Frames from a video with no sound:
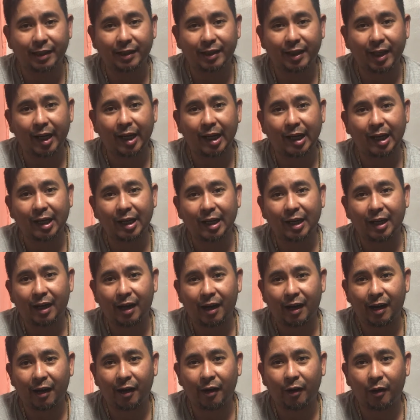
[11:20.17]
I think,
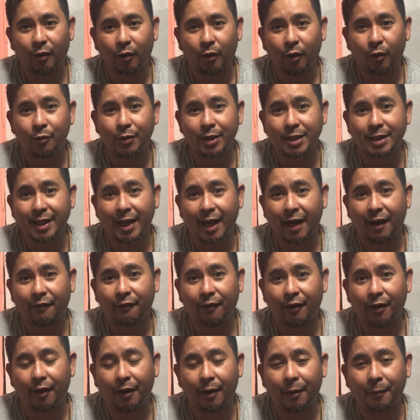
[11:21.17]
are always
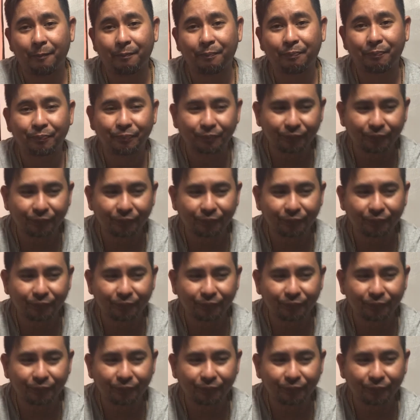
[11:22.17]
have a